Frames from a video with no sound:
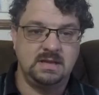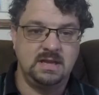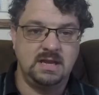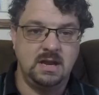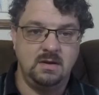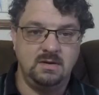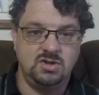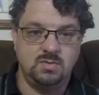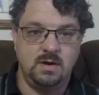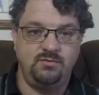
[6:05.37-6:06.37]
like a
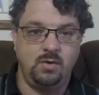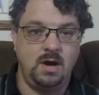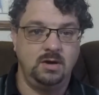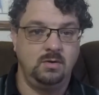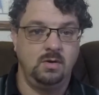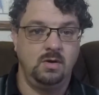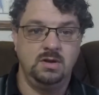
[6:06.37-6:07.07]
Heritage Roughrider or